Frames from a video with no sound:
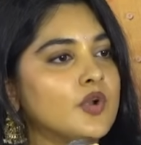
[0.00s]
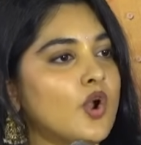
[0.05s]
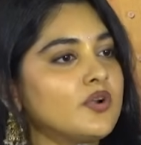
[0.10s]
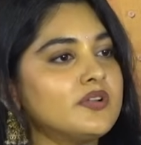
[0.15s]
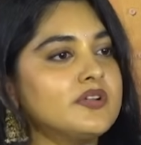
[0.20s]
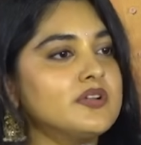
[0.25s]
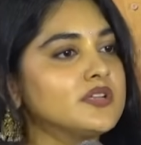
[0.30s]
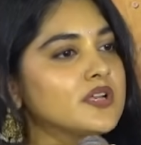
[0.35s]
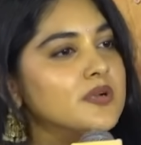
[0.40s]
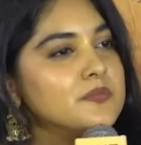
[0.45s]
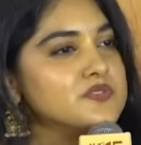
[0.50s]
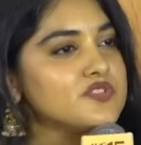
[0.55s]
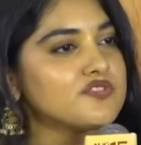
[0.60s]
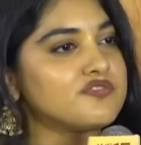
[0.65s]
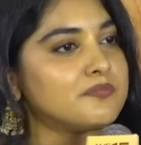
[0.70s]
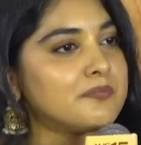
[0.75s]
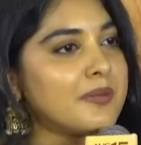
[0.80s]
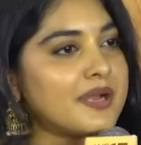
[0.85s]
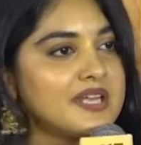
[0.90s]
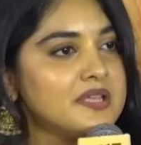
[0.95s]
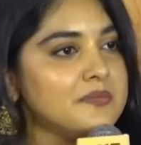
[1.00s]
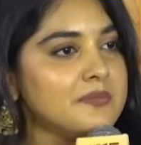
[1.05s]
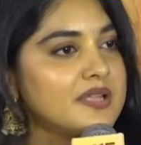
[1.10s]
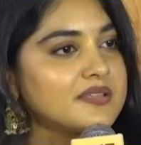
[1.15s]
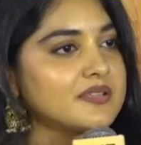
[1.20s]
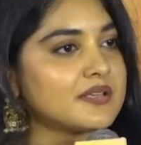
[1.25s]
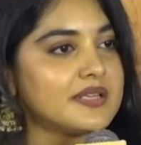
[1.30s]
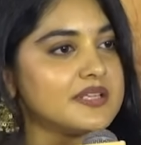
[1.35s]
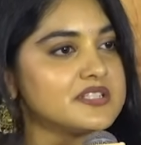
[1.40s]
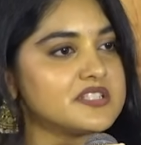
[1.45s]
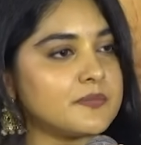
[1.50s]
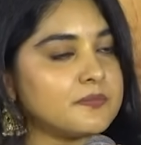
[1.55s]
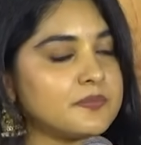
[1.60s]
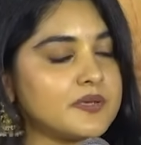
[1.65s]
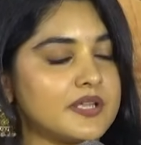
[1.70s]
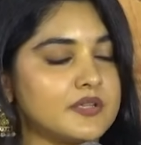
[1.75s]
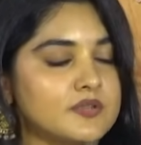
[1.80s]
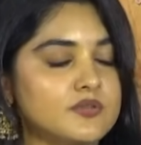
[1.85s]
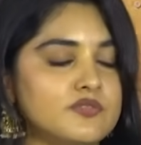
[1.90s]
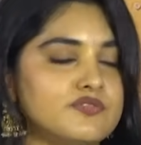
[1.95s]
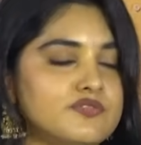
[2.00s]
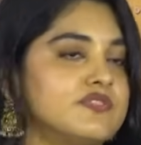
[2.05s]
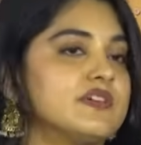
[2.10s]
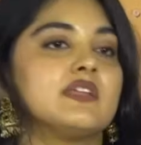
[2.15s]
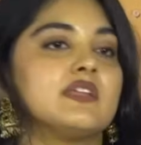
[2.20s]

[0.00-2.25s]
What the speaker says: not in terms of money matram nen cheppaledu